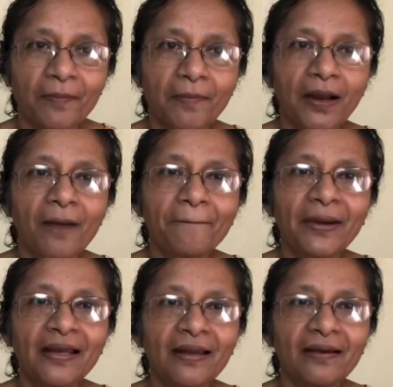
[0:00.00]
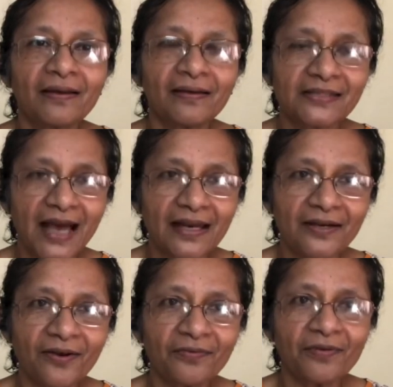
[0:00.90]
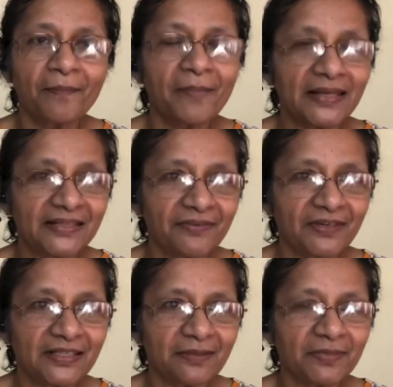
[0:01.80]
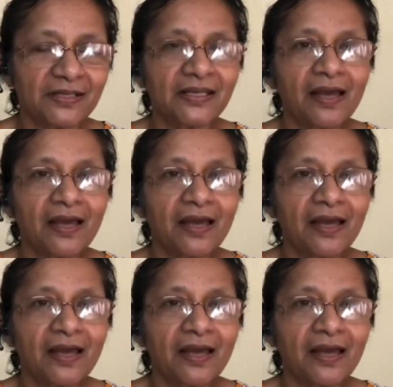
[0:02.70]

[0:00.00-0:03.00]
compile a salad of matching vegetables